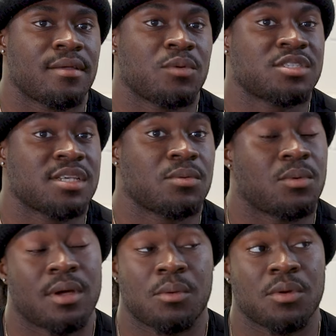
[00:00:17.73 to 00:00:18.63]
Which
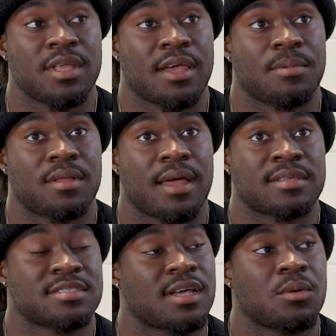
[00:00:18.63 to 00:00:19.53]
what really happened,
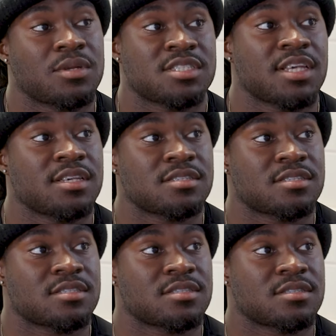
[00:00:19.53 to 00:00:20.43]
I signed with the
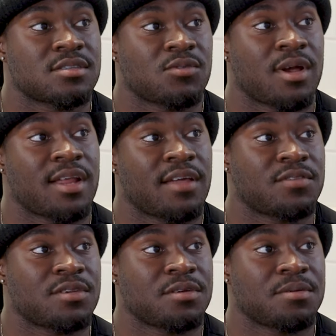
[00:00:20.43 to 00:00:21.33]
Saints right
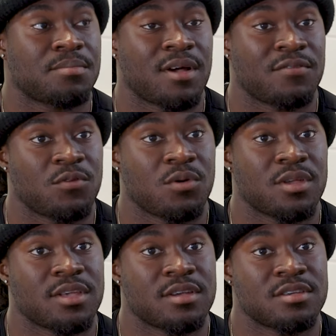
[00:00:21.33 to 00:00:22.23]
after my 4
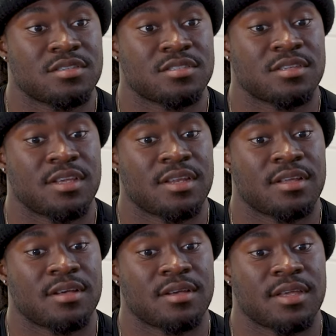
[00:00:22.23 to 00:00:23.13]
years in
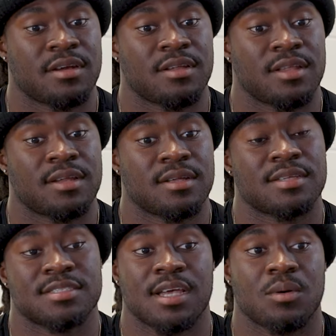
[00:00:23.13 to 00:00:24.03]
Carolina.
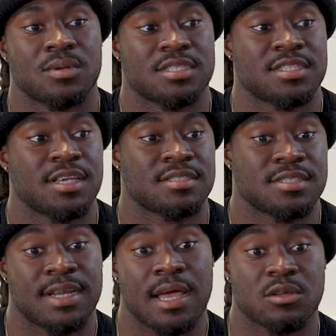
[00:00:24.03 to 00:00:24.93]
I signed with the Saints,
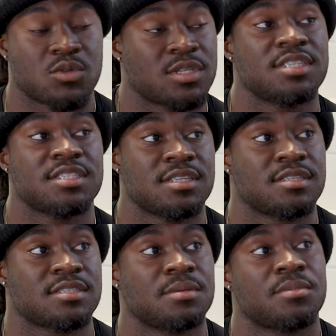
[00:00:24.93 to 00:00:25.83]
and then I was released in
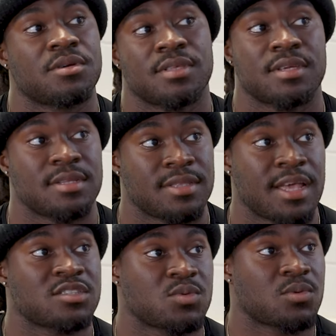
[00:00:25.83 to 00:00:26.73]
December. Then
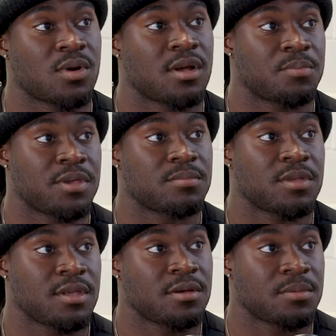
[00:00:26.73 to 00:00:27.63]
that's when Ron picked
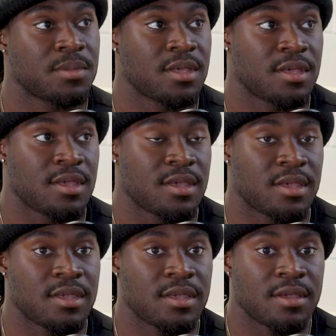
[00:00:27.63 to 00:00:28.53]
me up.
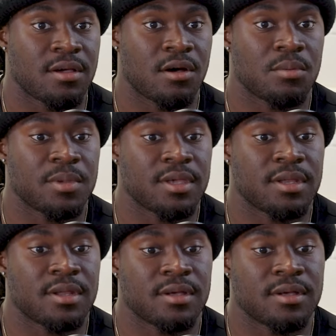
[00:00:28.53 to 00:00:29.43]
He called me,
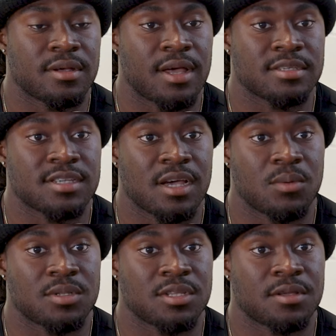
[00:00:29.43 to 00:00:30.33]
and I
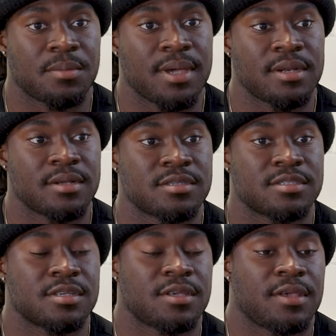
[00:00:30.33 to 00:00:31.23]
signed with the Commanders.